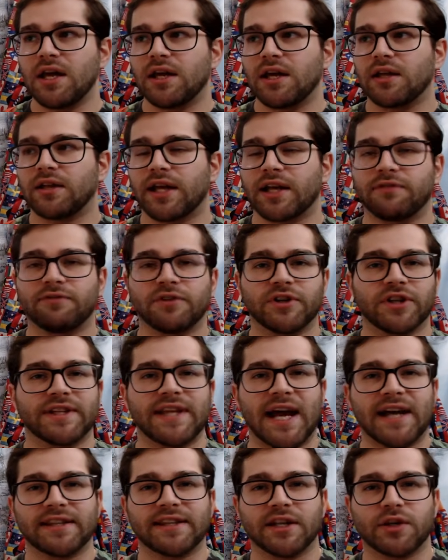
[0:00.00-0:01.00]

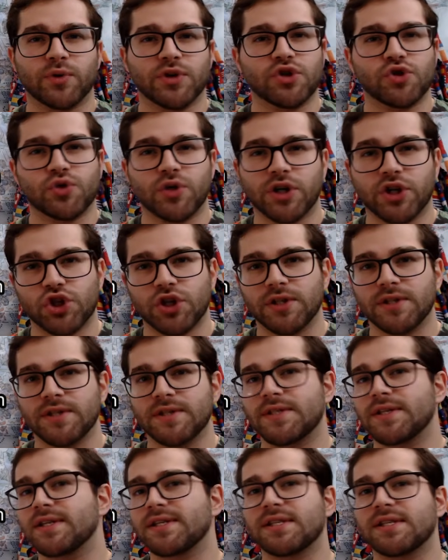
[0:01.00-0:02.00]
phonotactic
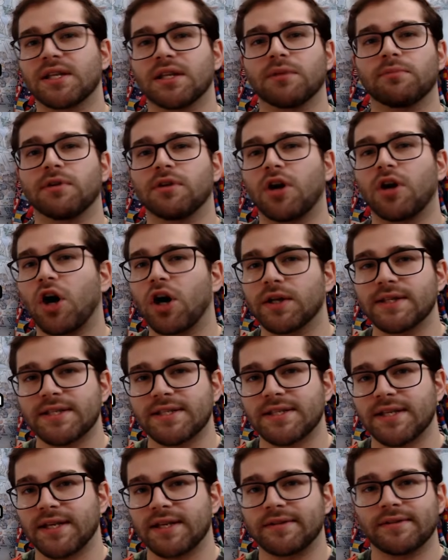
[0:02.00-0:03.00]
restrictions, syllable
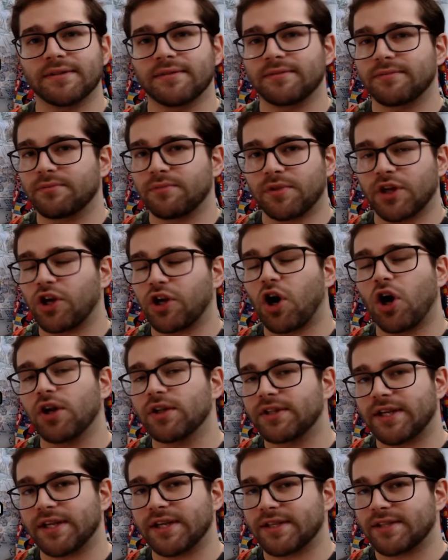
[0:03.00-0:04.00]
onset, the
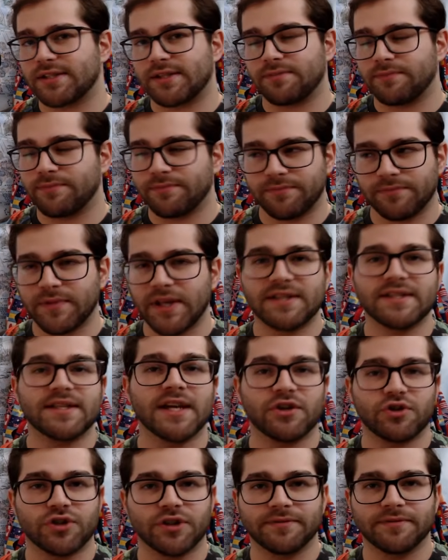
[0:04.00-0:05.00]
context,
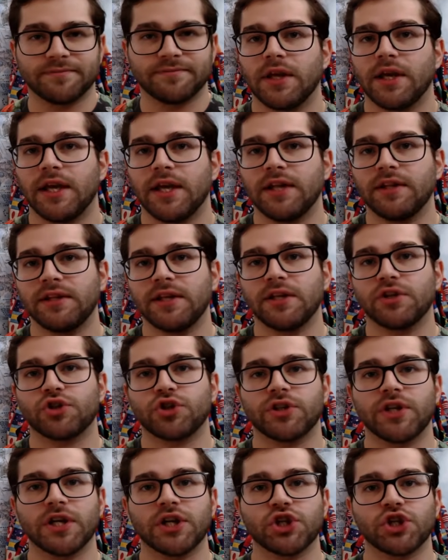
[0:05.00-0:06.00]
etc. In the
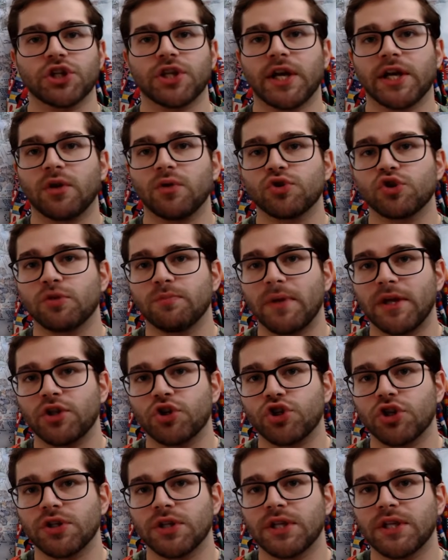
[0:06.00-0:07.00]
introduction, I also
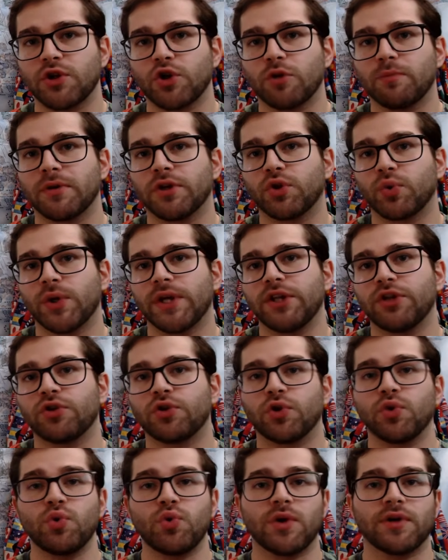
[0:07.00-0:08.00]
mentioned that there are between
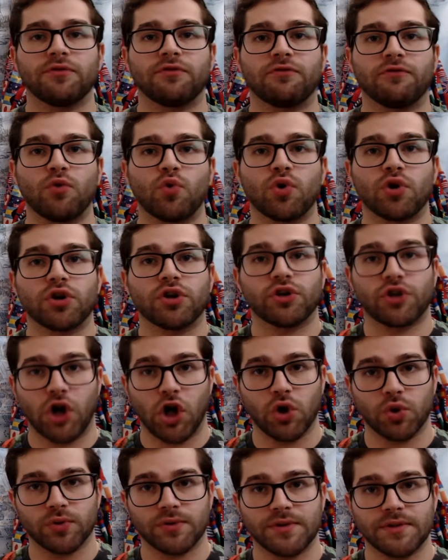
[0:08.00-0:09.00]
2 and 4
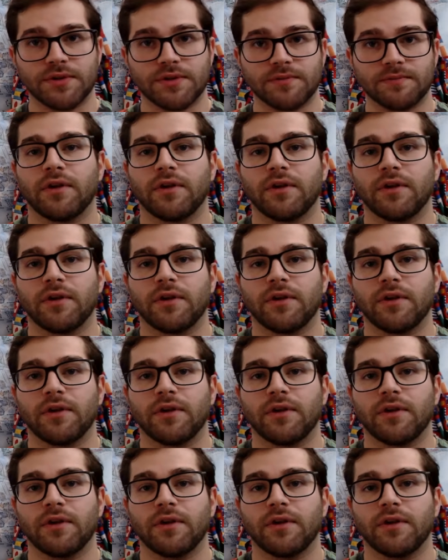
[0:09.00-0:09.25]
tones.